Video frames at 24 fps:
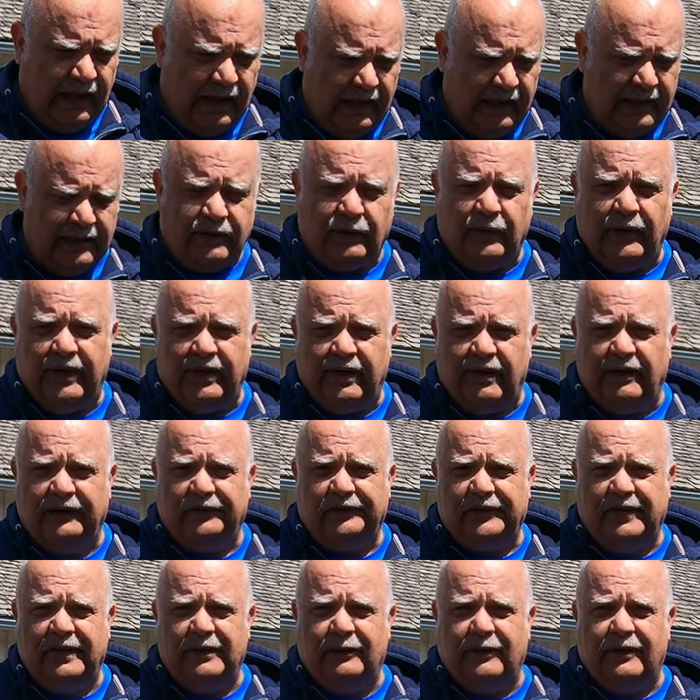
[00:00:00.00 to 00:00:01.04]
I quite
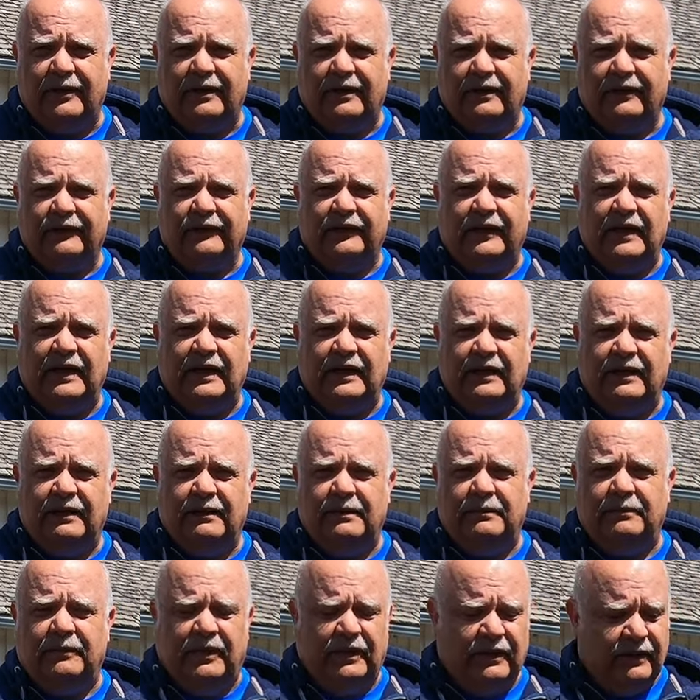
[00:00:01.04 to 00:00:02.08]
honestly wanted to see
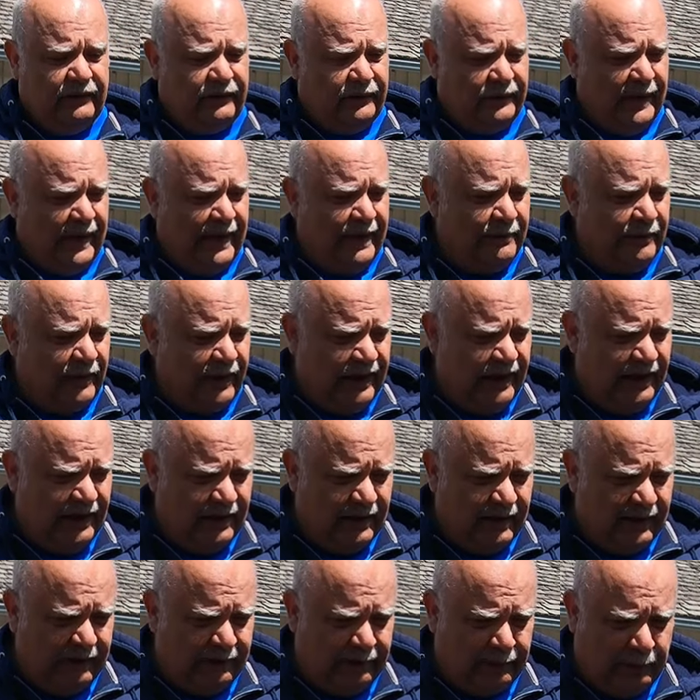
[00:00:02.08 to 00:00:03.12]
him and his family
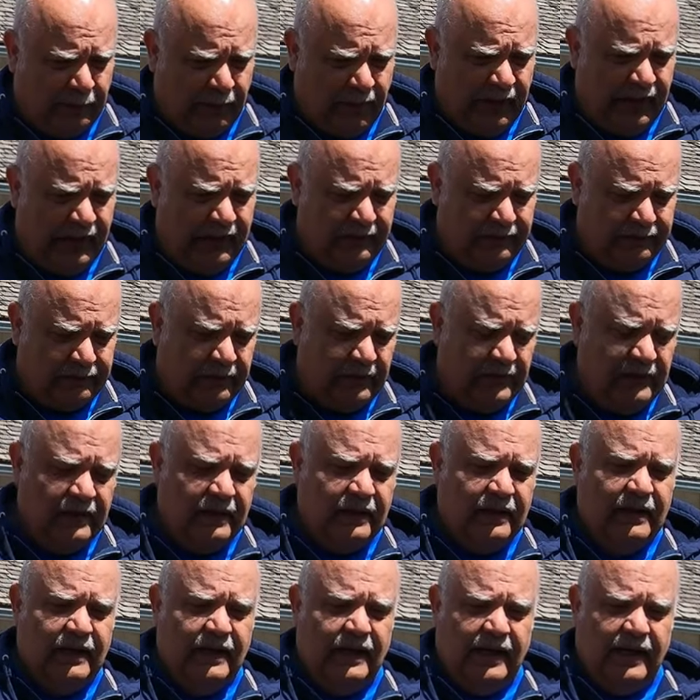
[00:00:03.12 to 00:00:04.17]
in his place
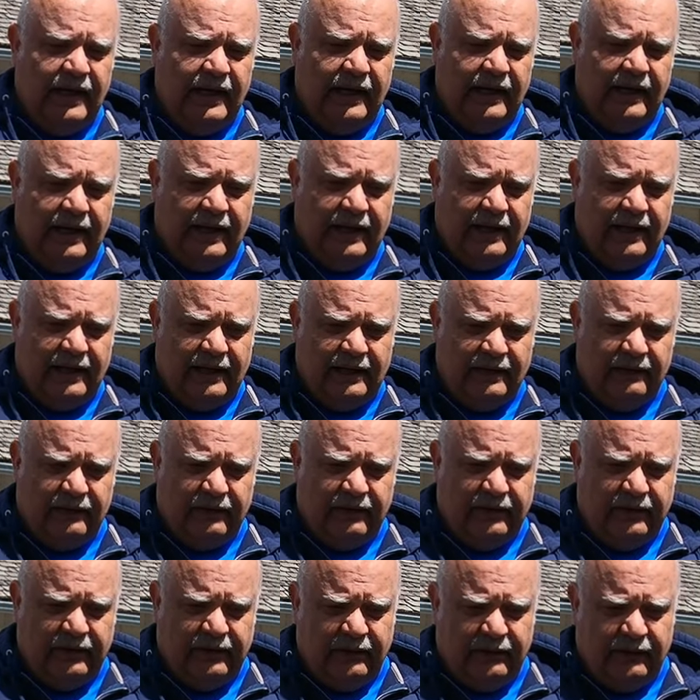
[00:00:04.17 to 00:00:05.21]

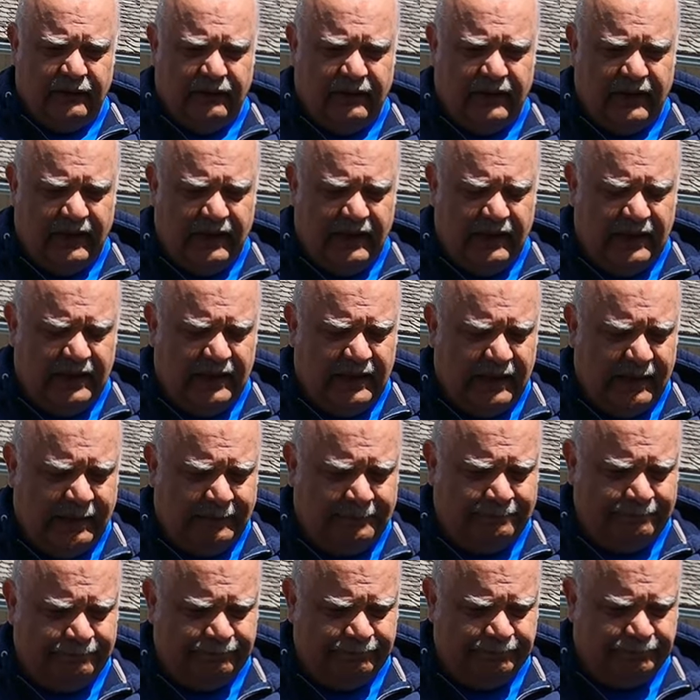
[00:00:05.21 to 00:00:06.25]
and do the uh,
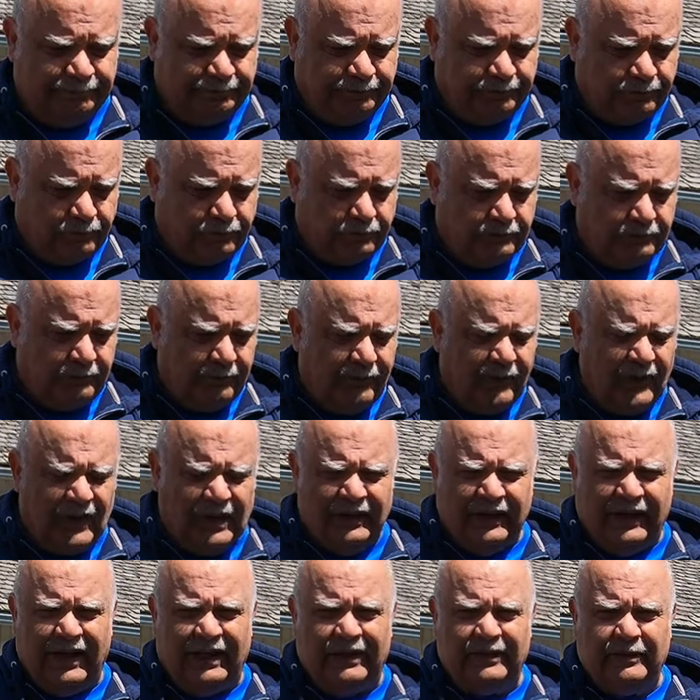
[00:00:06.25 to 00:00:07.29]

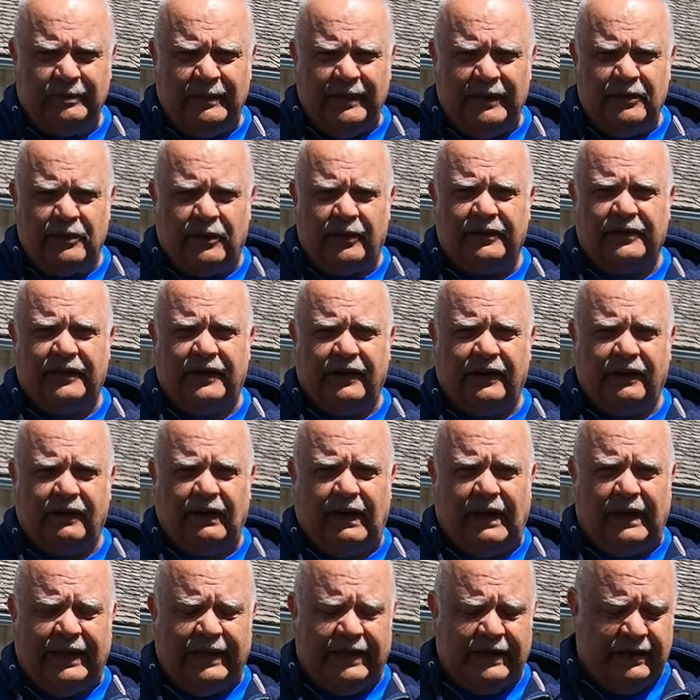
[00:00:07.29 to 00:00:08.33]
Got to Be North
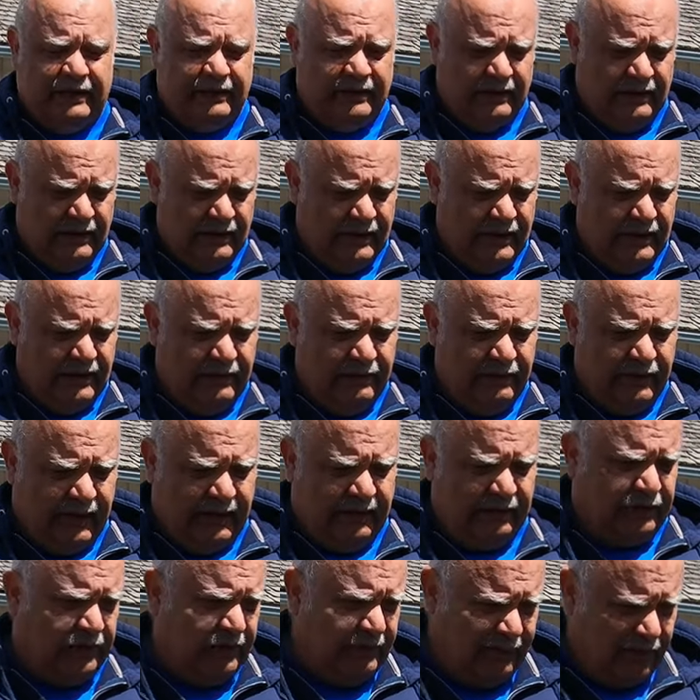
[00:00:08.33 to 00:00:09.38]
Carolina
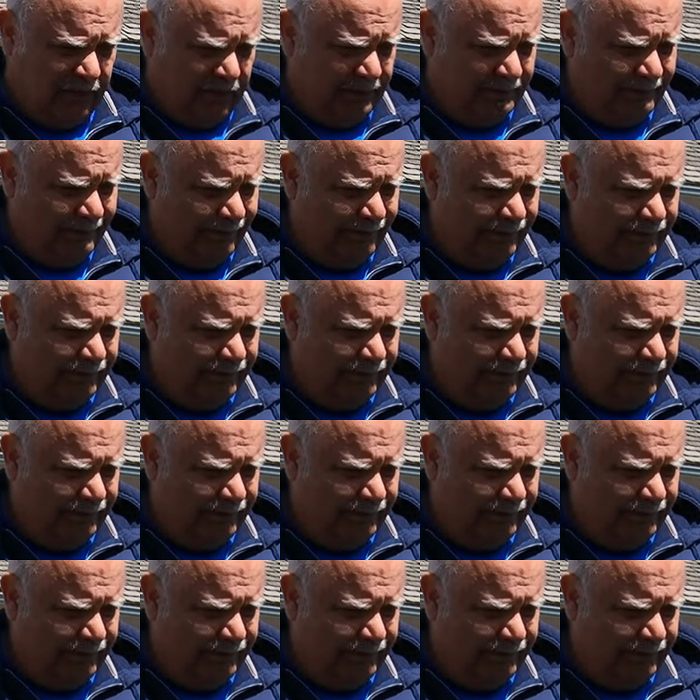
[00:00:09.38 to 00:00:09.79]
Festival.